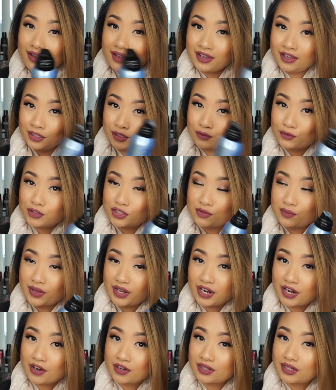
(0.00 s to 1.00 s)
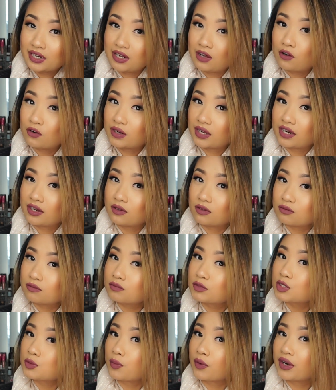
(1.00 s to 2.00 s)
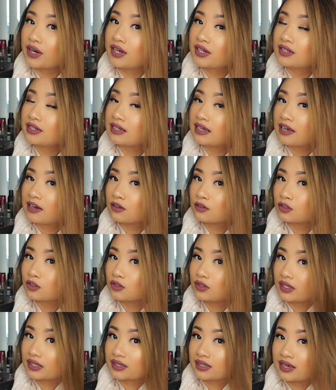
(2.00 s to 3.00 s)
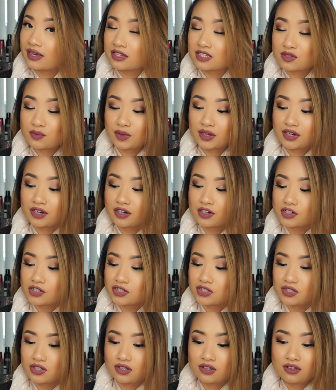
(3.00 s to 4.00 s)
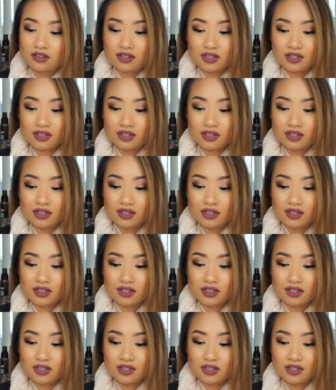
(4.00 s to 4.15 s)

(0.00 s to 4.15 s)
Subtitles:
in the roots of my hair, and then I'll kind of spray it down through like the ends of my hair just to